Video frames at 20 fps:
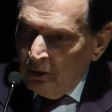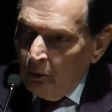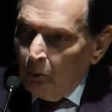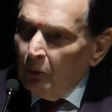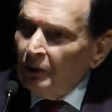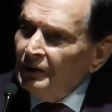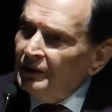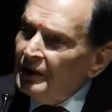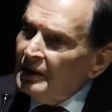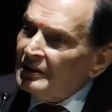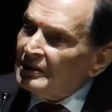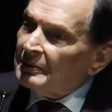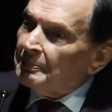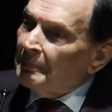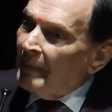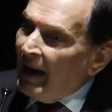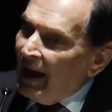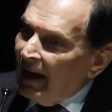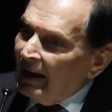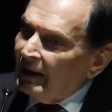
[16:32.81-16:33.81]
Would this
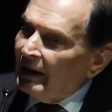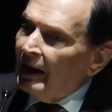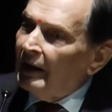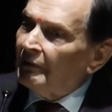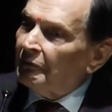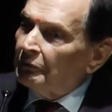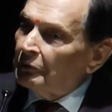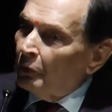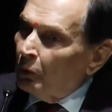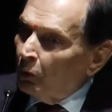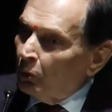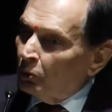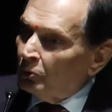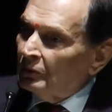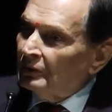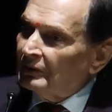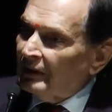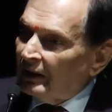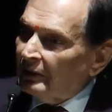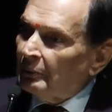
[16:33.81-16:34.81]
man have
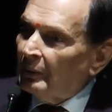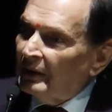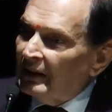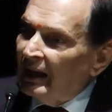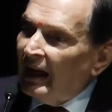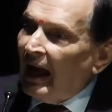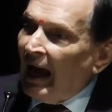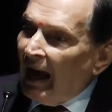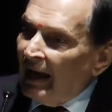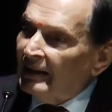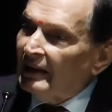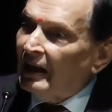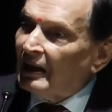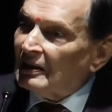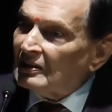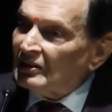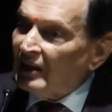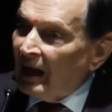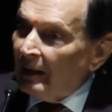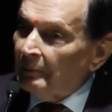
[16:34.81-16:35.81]
known that when he had
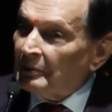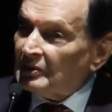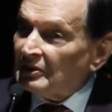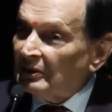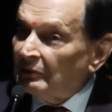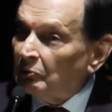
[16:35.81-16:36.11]
Alzheimer's,